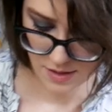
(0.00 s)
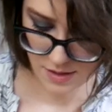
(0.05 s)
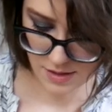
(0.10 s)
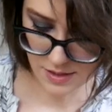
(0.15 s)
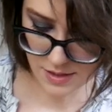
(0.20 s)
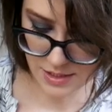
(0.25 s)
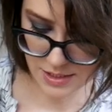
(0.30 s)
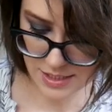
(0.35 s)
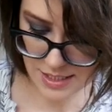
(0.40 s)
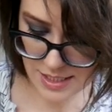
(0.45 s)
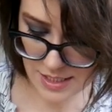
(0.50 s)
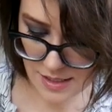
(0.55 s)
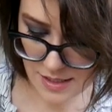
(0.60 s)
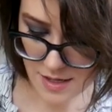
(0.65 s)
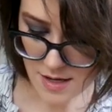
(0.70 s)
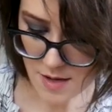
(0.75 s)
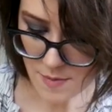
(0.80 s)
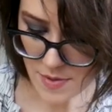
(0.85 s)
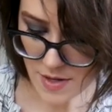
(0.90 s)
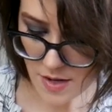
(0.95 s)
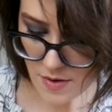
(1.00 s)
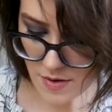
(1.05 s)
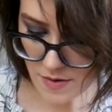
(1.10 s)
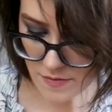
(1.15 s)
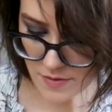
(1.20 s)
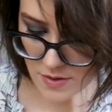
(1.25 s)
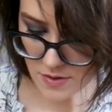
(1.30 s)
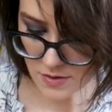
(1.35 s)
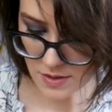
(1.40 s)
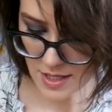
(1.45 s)
clean it up
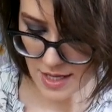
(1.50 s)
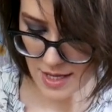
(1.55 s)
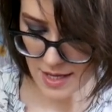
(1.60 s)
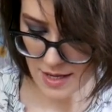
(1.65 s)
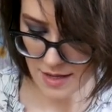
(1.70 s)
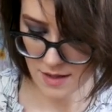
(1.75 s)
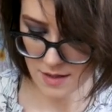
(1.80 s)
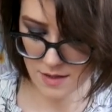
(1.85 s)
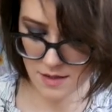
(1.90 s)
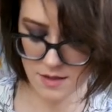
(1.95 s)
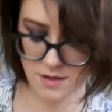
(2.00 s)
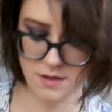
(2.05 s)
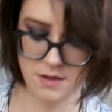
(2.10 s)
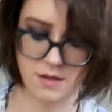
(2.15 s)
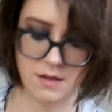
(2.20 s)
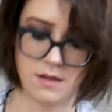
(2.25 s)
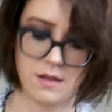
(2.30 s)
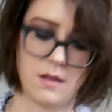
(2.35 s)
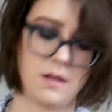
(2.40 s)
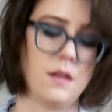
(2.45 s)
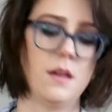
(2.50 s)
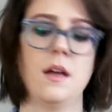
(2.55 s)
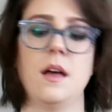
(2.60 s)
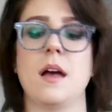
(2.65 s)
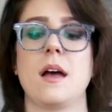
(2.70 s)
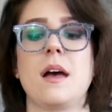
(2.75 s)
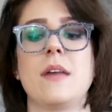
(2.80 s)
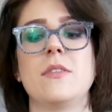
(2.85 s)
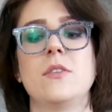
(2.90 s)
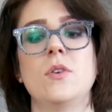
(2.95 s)
however you like.
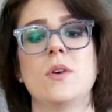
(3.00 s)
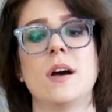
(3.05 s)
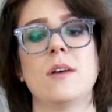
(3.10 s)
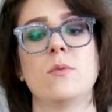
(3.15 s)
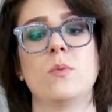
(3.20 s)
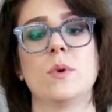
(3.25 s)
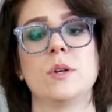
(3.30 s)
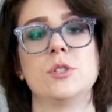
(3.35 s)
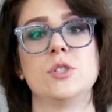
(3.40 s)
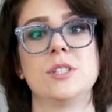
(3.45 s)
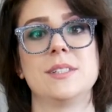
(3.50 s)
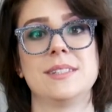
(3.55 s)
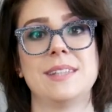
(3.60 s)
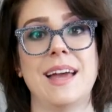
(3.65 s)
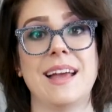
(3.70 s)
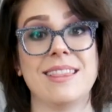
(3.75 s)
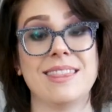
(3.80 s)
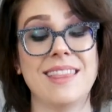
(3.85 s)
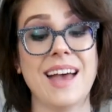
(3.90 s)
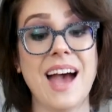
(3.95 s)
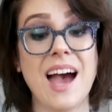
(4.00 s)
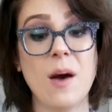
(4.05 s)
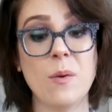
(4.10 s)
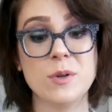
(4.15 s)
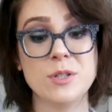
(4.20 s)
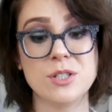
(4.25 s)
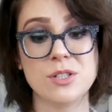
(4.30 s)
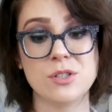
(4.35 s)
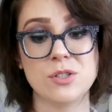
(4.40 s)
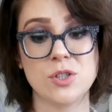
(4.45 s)
And then you have one just like that,
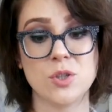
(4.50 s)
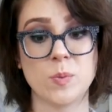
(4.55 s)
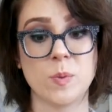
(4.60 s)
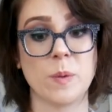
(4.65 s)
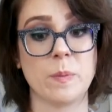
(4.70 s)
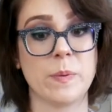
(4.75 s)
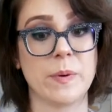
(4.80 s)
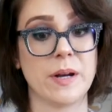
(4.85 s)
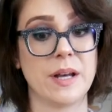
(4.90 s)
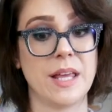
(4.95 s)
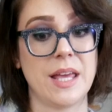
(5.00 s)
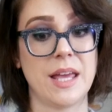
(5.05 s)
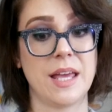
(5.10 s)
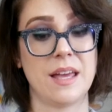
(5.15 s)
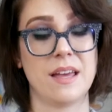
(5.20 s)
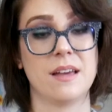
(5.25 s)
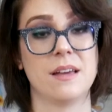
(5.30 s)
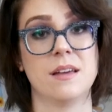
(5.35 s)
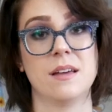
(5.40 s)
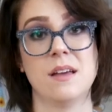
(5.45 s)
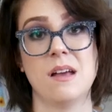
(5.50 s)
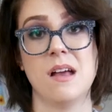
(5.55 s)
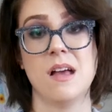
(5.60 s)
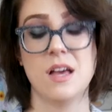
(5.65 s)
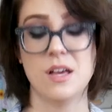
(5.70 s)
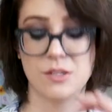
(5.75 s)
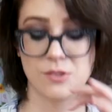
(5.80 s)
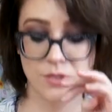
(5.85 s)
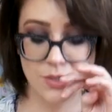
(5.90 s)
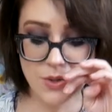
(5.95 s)
which is super pretty.
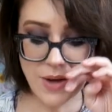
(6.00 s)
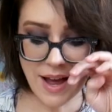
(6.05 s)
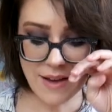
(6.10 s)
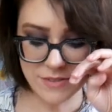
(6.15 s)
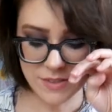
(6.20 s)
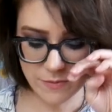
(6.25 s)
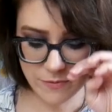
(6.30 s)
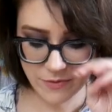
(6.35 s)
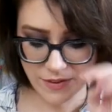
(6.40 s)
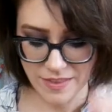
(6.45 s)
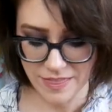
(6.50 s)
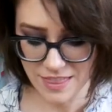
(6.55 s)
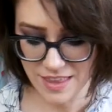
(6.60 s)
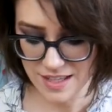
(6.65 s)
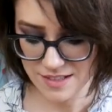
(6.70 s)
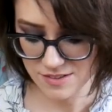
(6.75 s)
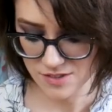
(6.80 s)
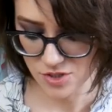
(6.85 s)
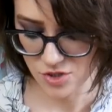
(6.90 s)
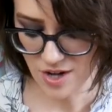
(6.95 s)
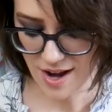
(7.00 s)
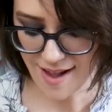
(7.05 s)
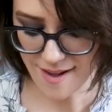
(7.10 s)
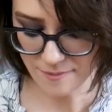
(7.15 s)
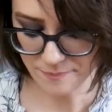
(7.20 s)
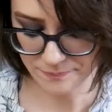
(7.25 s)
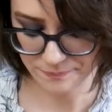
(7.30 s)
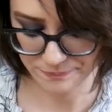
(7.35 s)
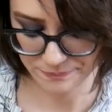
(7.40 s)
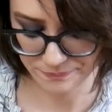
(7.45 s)
So you have some fun things to try.